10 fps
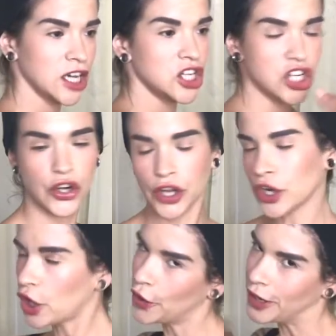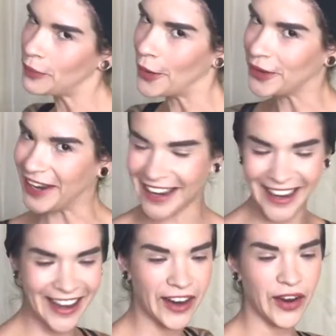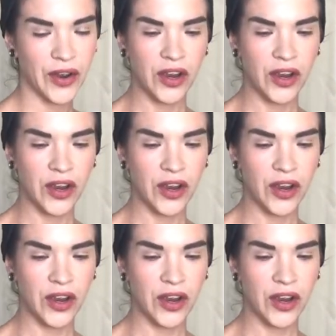do your little hokey pokey,